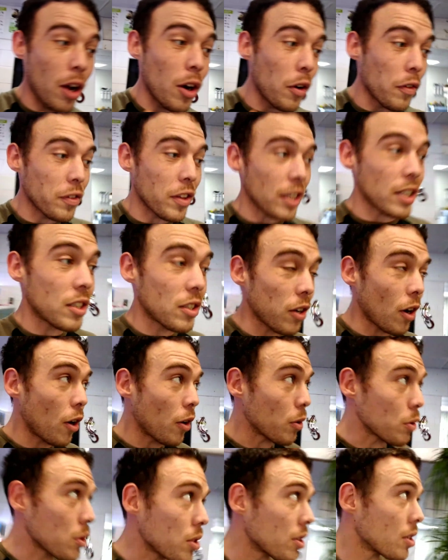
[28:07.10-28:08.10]
I love these
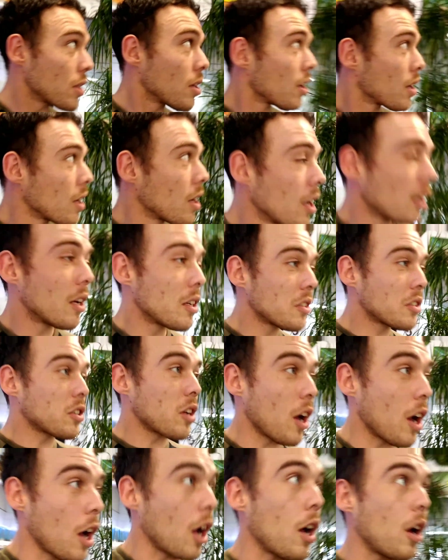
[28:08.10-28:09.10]
tiles.
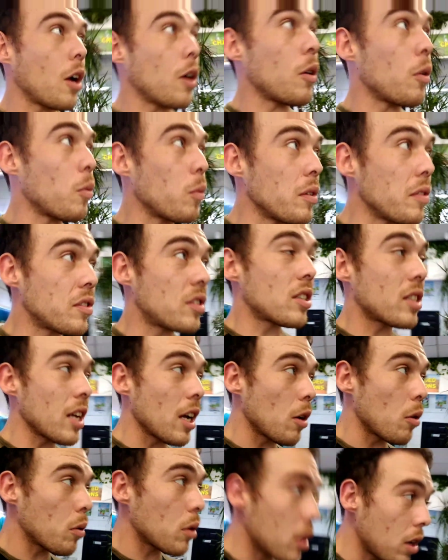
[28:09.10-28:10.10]
So we've
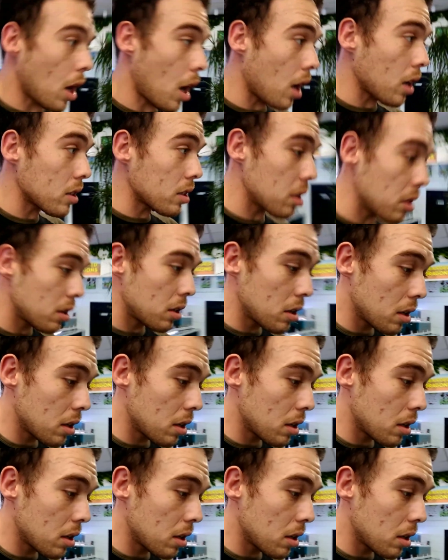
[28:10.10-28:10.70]
still got